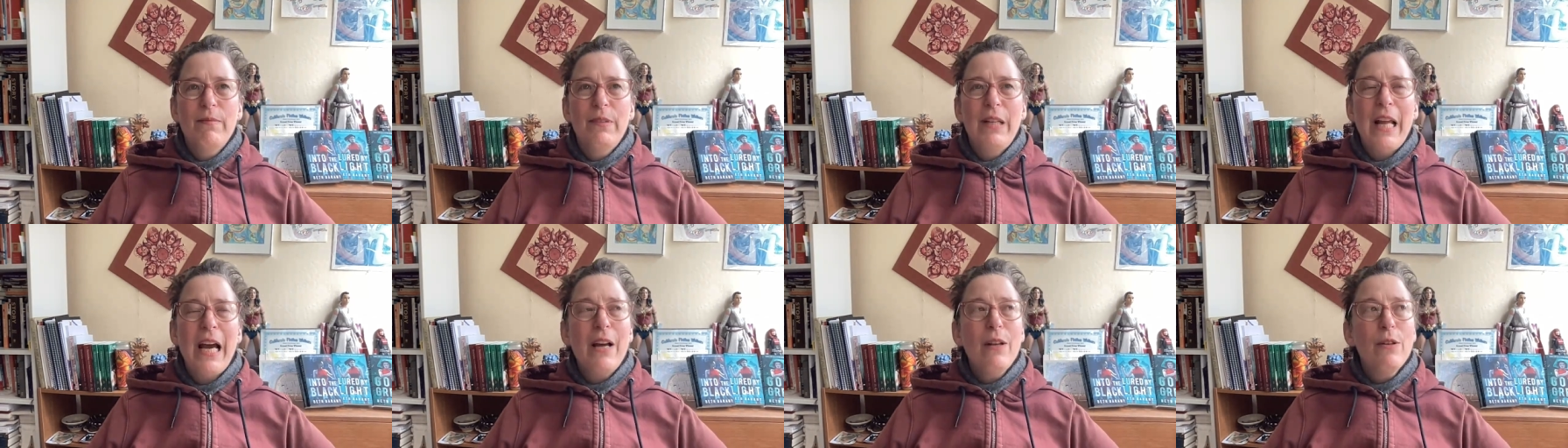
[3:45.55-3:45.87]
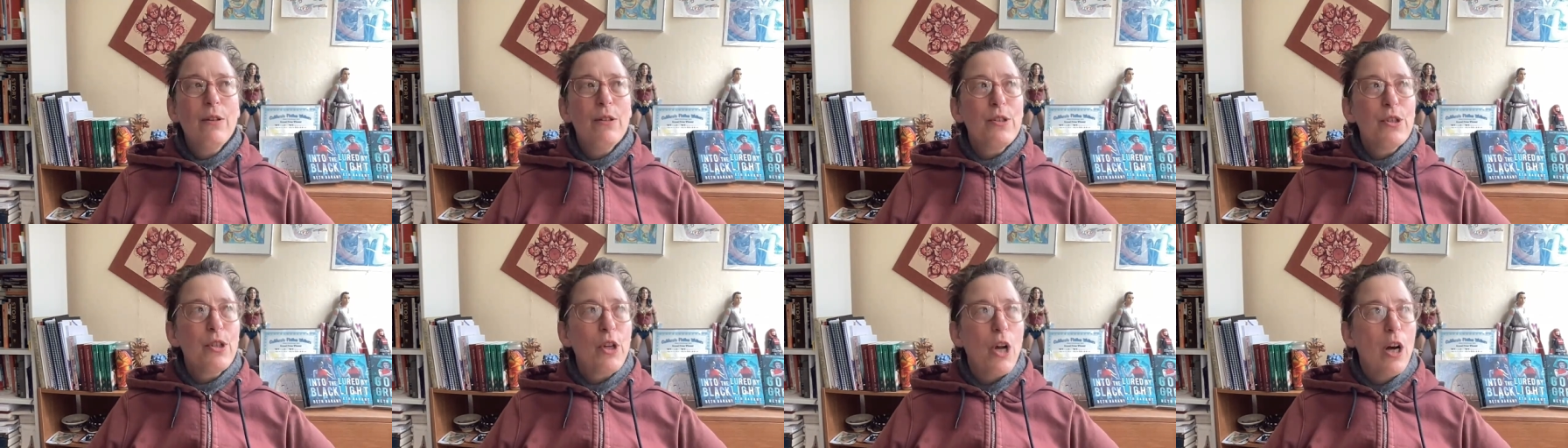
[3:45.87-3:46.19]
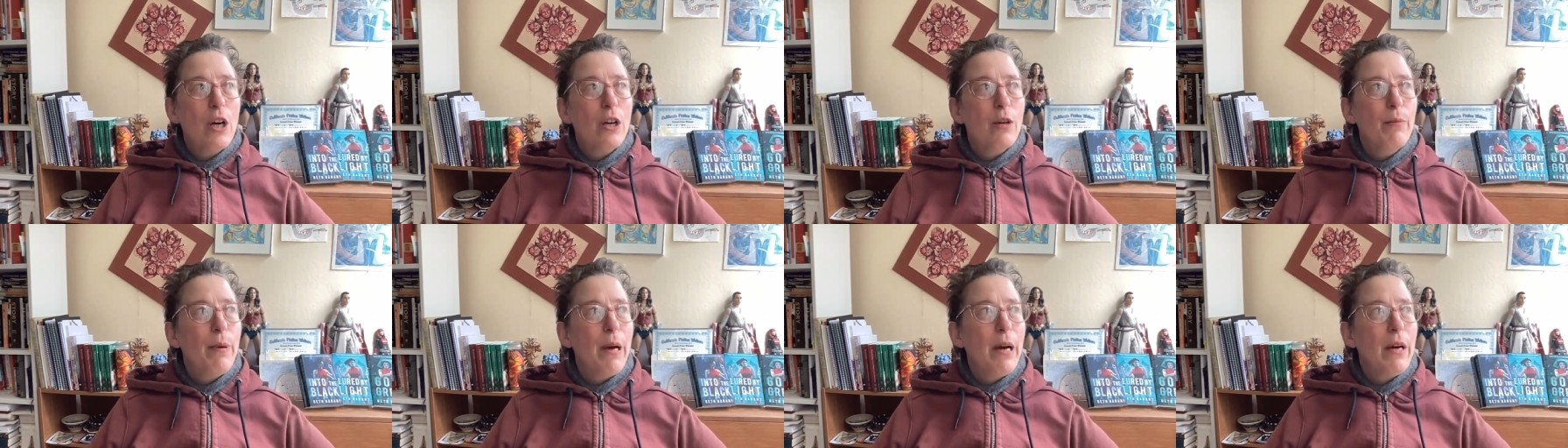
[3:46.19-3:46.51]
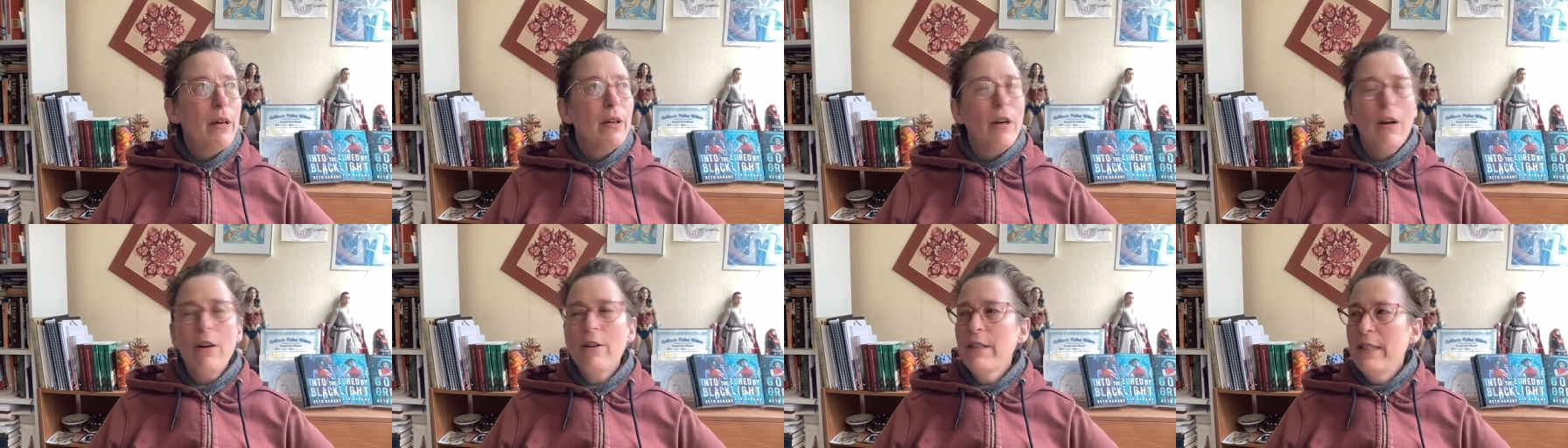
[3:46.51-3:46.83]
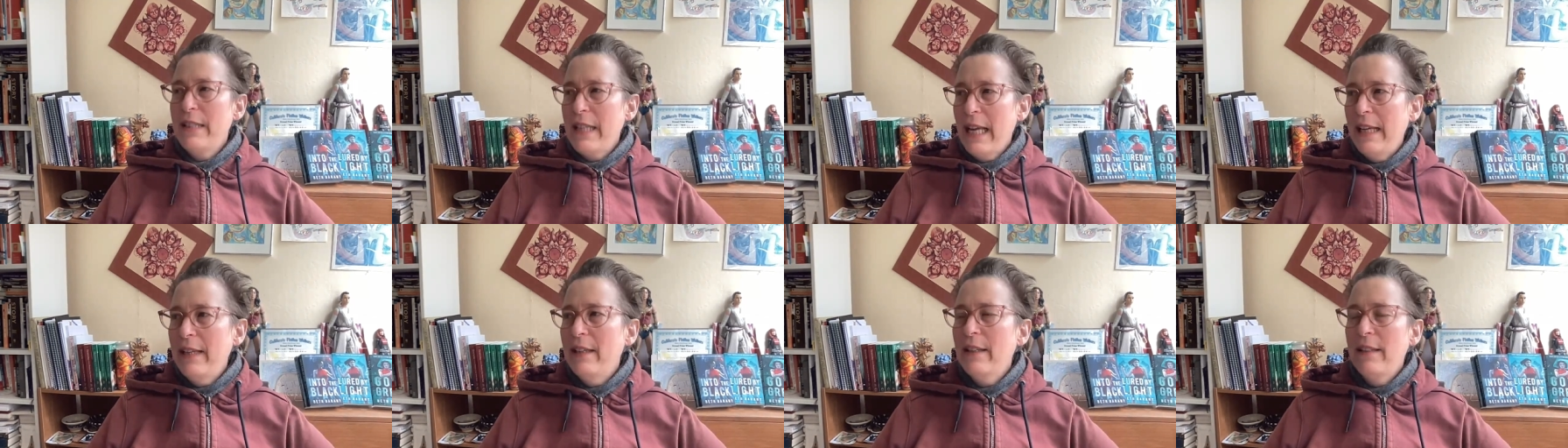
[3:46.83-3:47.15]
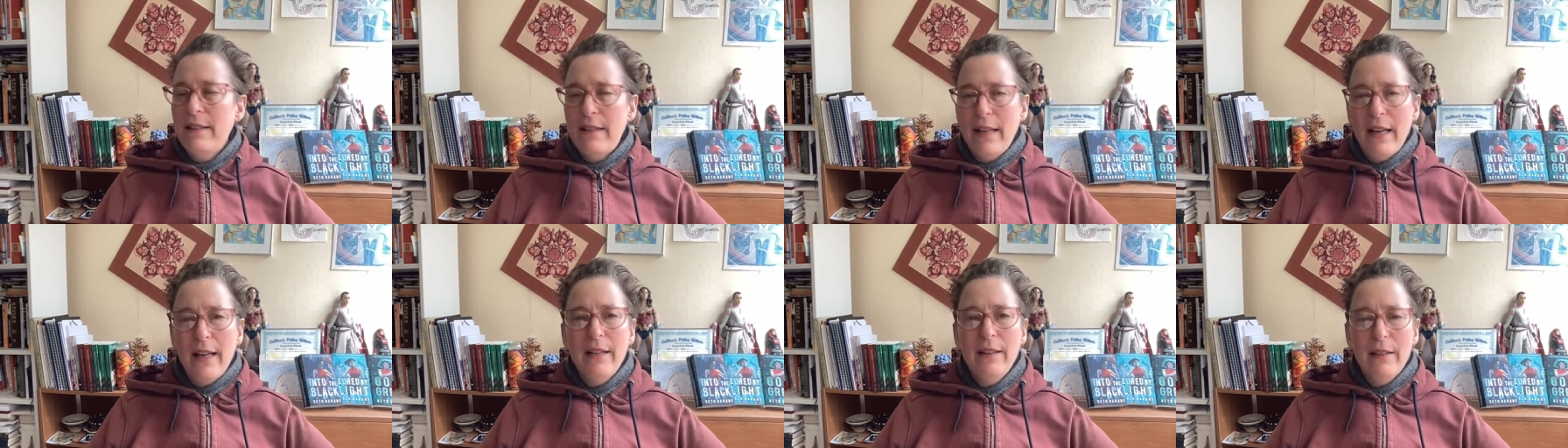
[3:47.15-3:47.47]
Now let's talk about our
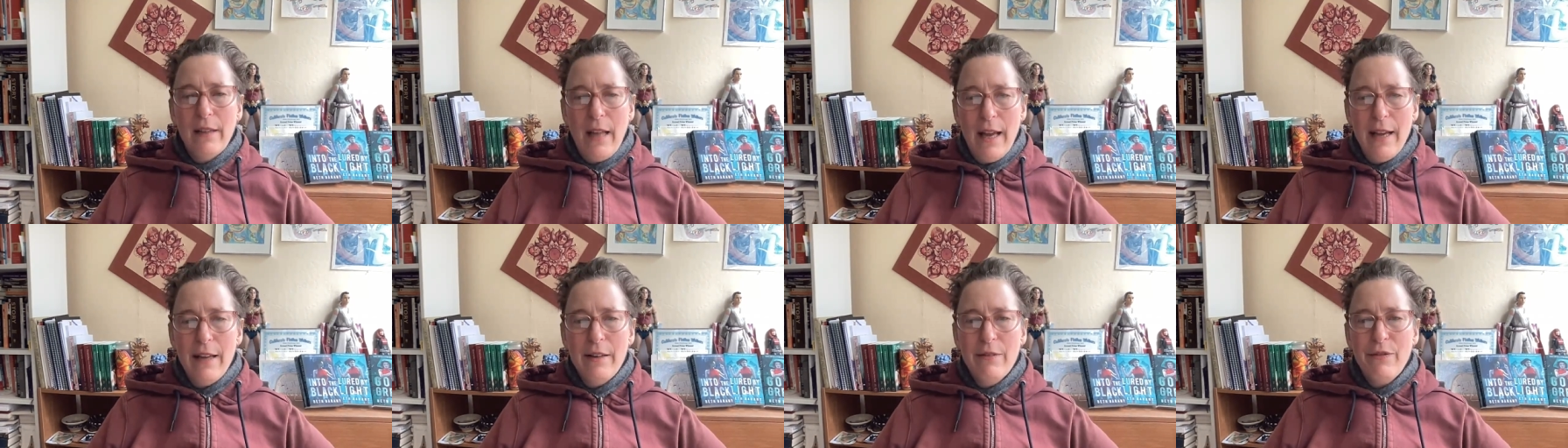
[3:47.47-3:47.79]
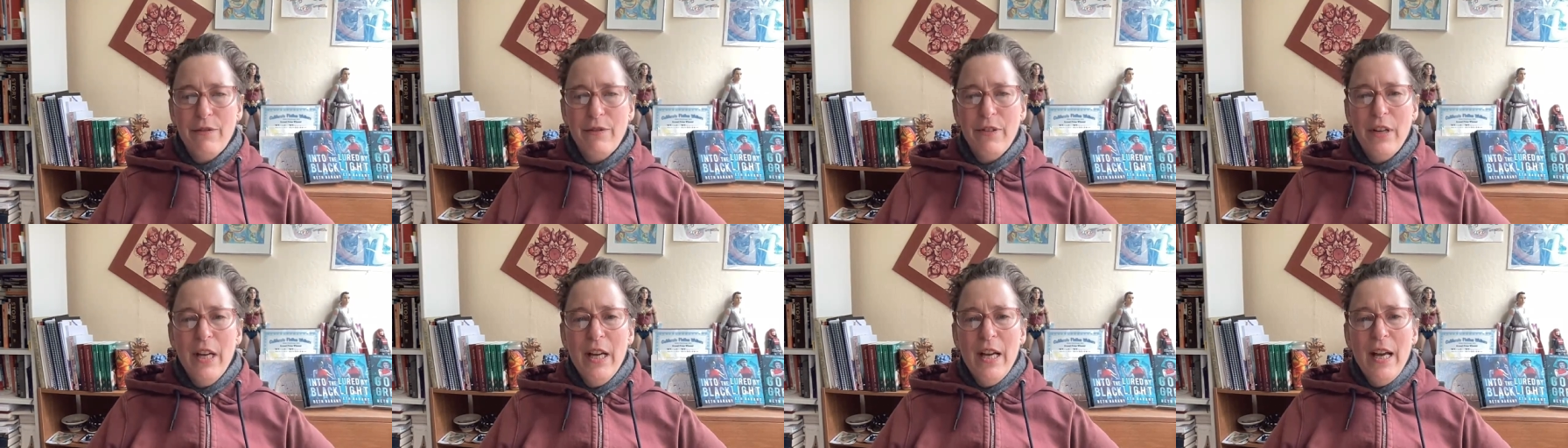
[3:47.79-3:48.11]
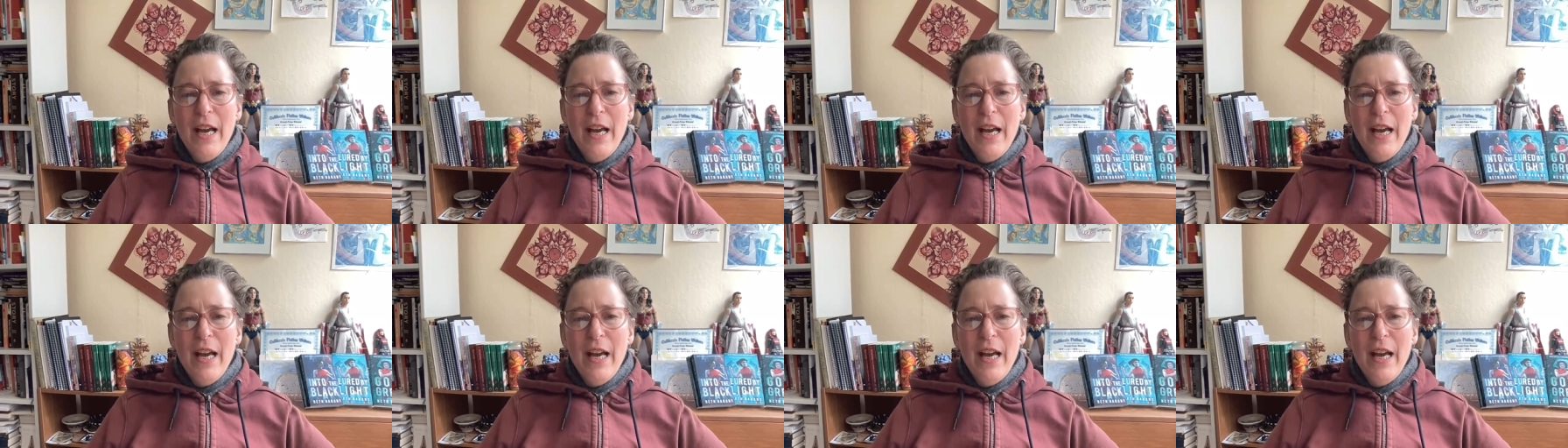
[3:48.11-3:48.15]
day-to-day life.